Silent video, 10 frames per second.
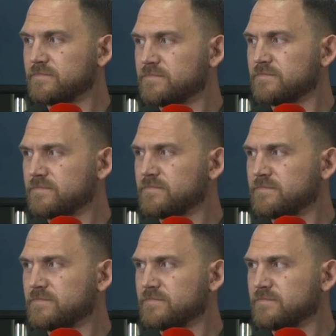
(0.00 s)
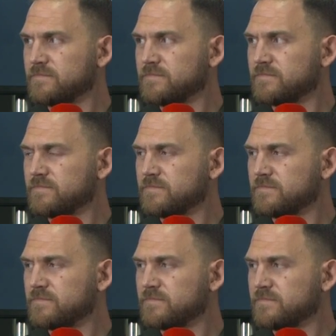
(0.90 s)

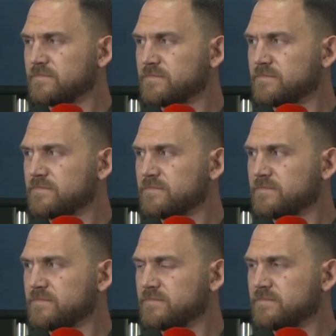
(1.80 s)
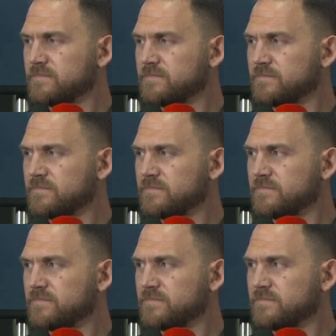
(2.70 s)

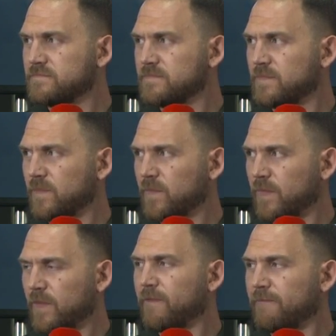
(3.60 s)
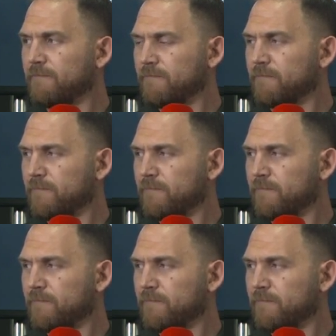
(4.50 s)
[no speech]